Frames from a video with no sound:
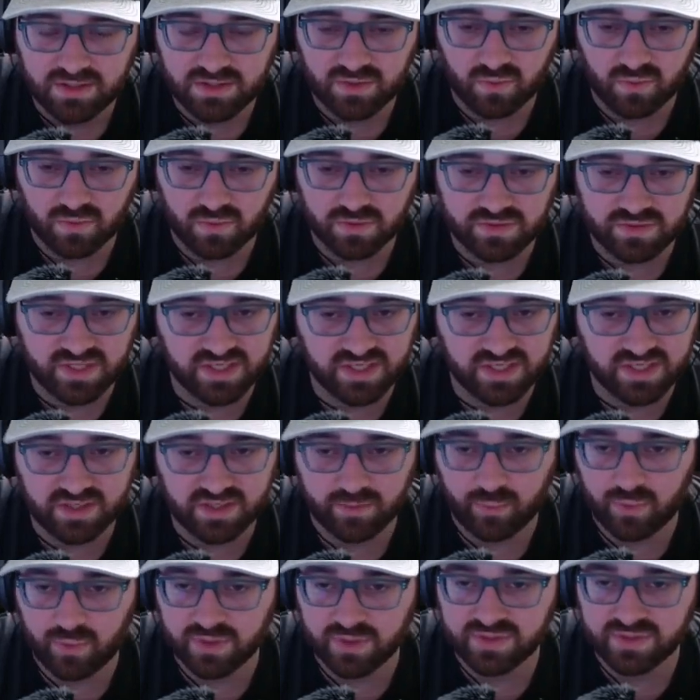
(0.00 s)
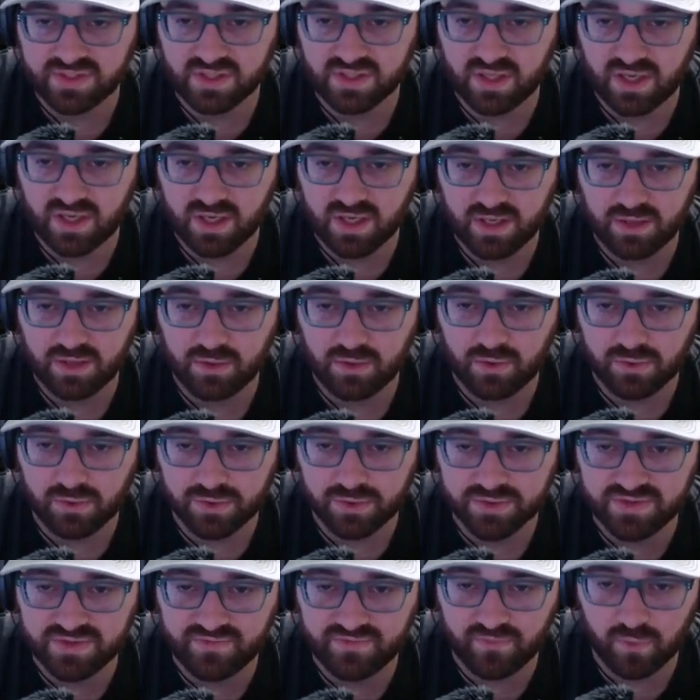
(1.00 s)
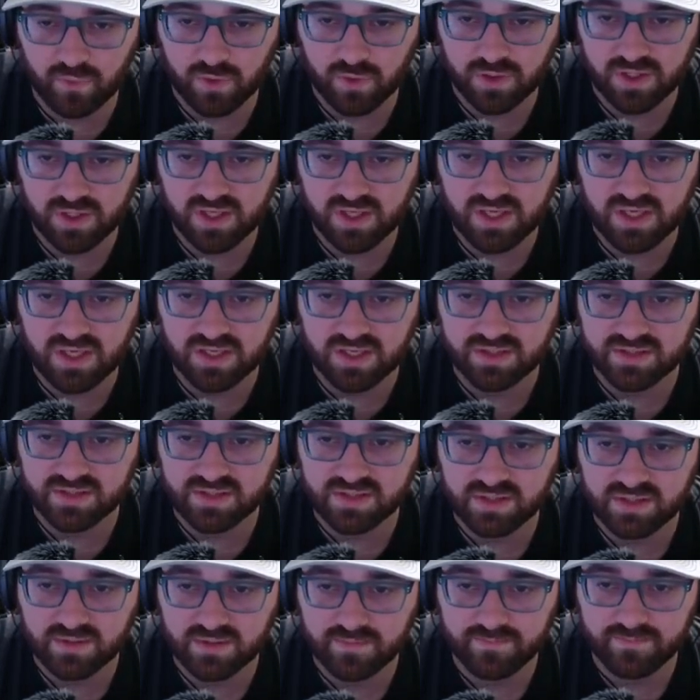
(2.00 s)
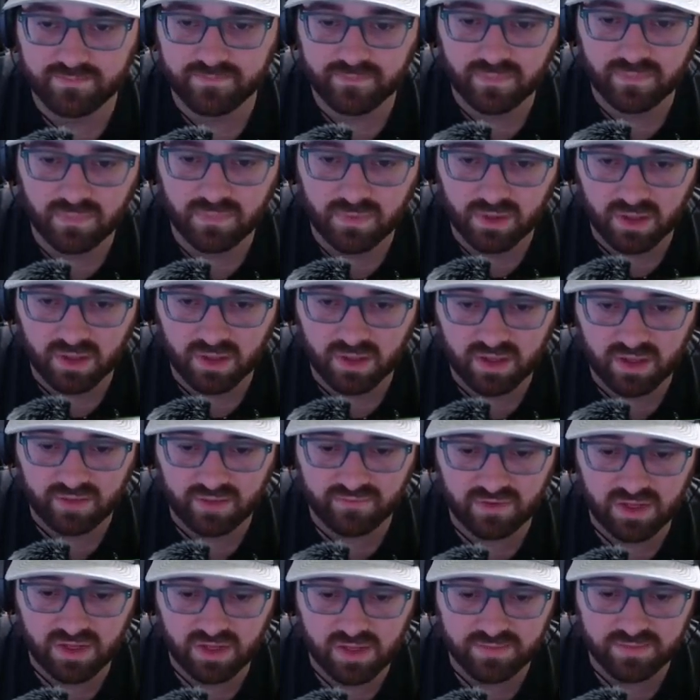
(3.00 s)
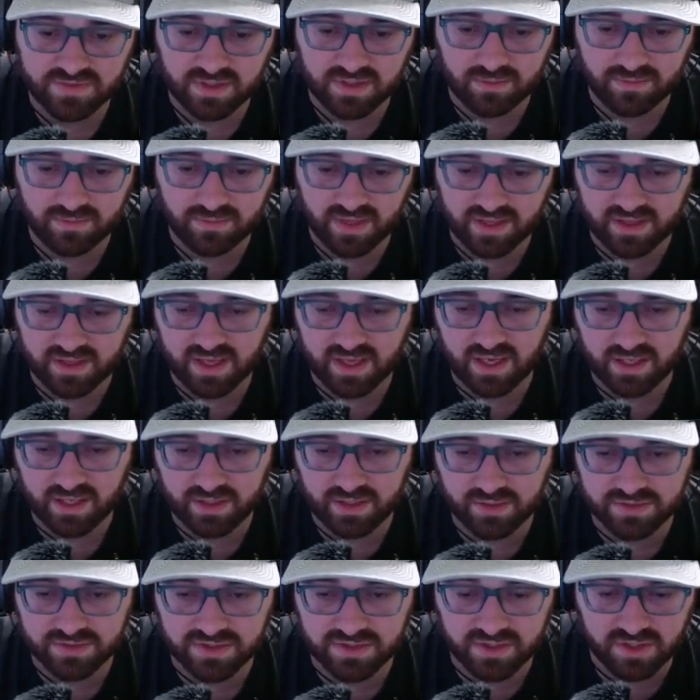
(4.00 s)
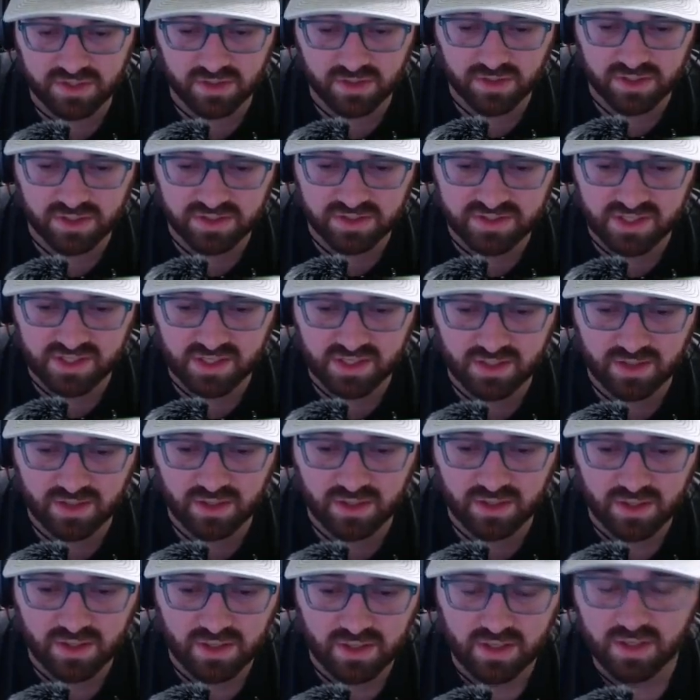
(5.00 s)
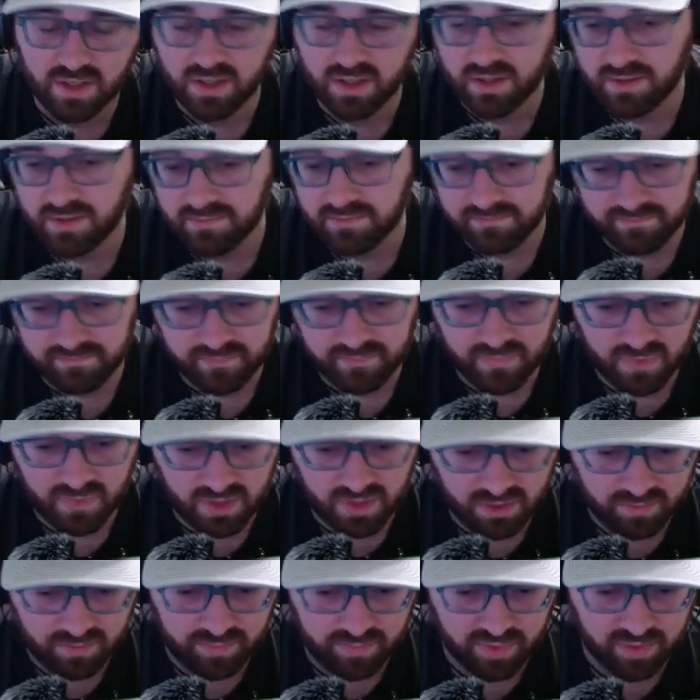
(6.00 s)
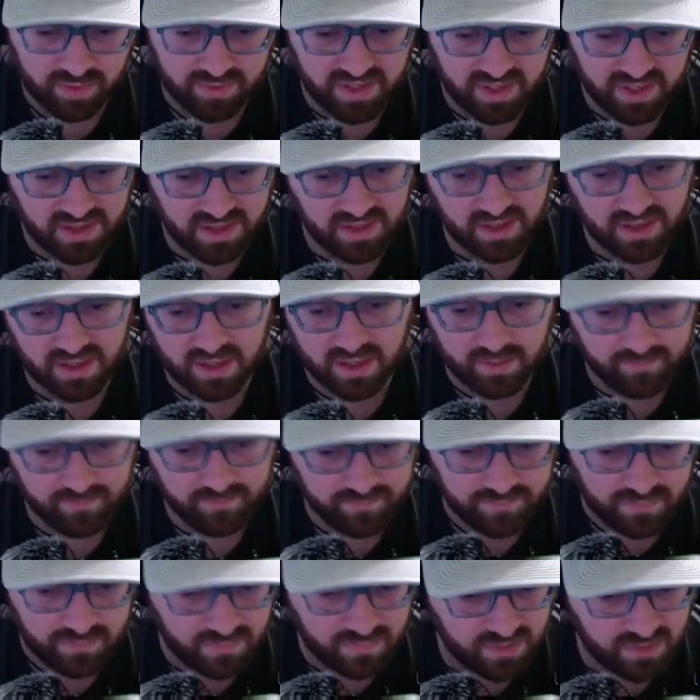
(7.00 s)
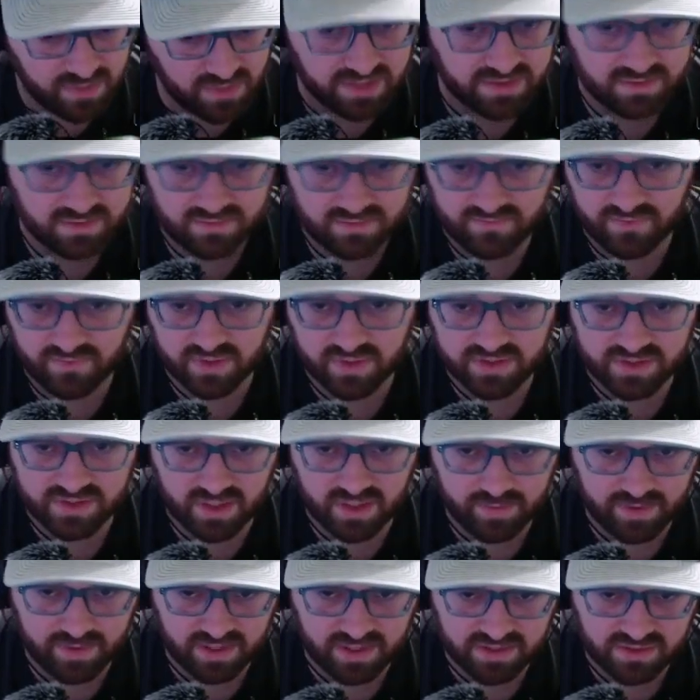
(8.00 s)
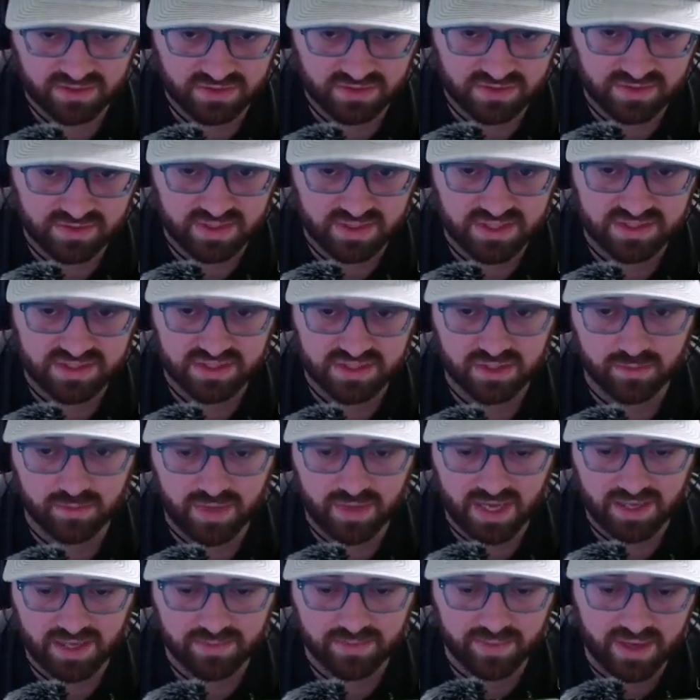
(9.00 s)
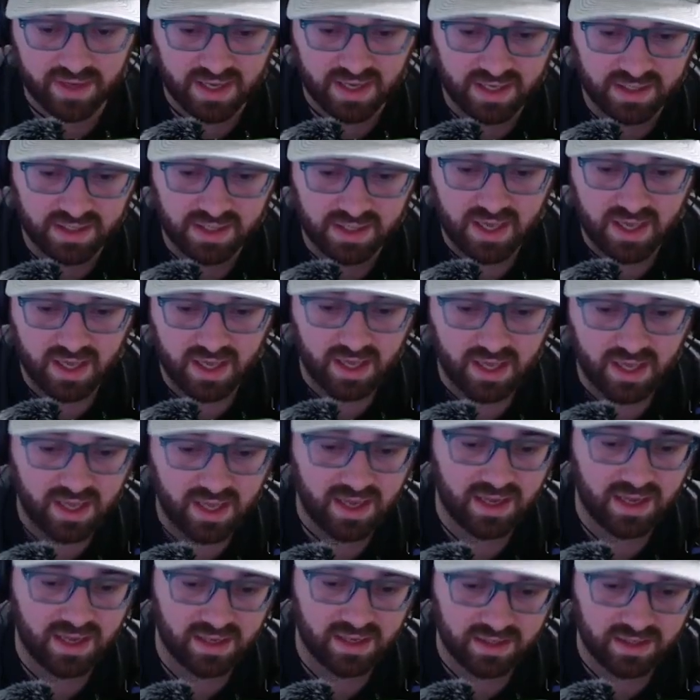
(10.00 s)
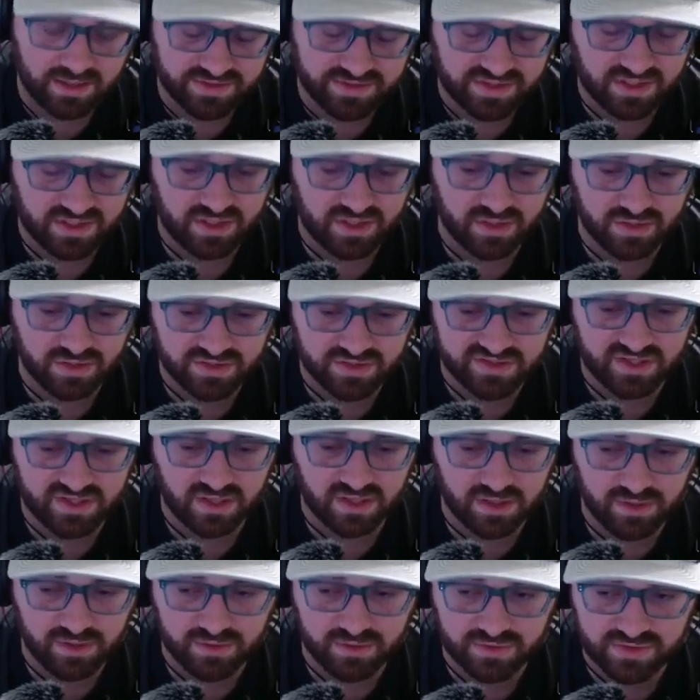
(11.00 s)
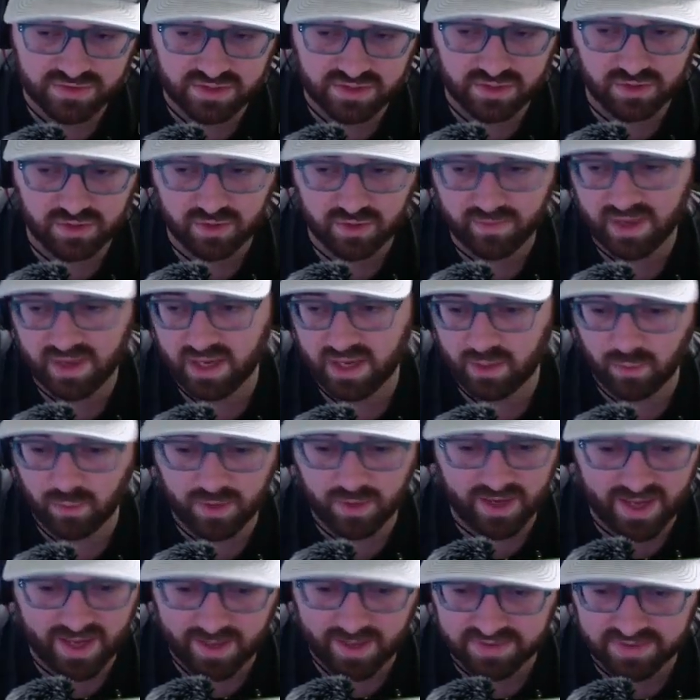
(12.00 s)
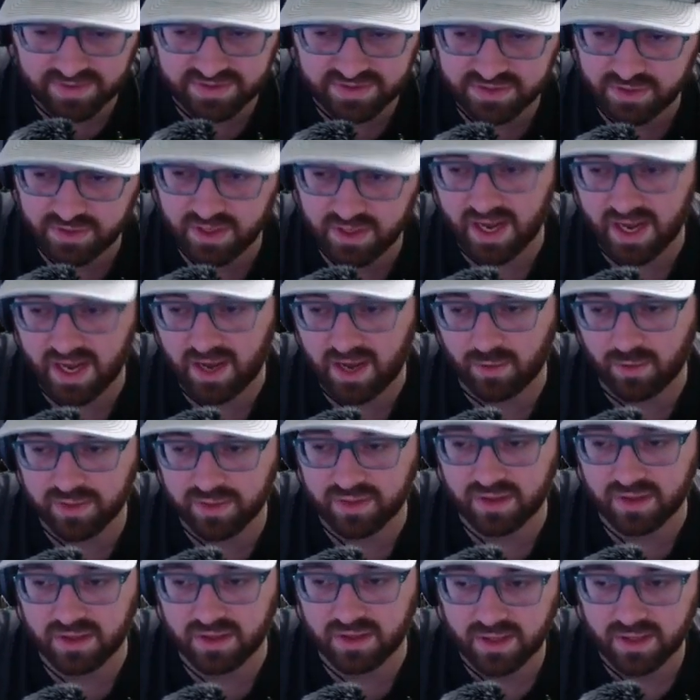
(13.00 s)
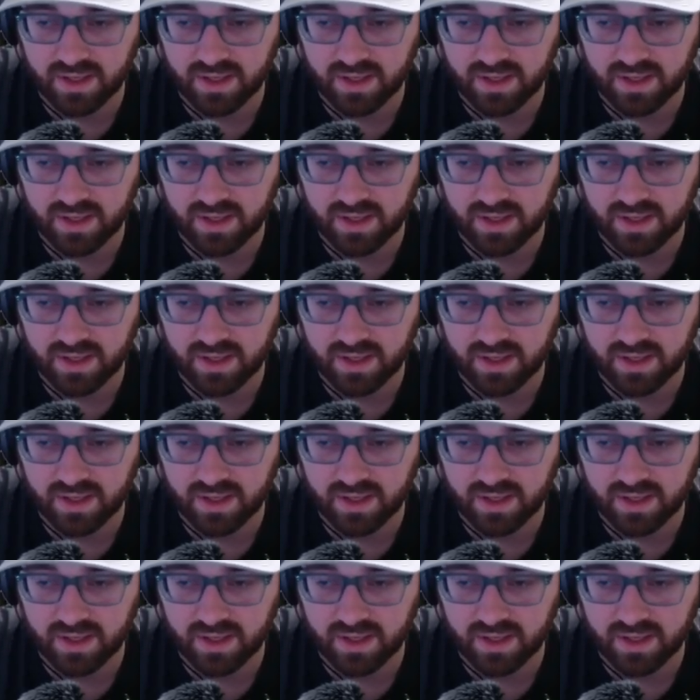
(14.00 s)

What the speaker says: it takes up 1 slot, holds 4 keys. Now, if you keep something like that in your secure container, put them in there, that frees up extra space in your backpack, and it secures the loot, so no matter what happens, you get out with it.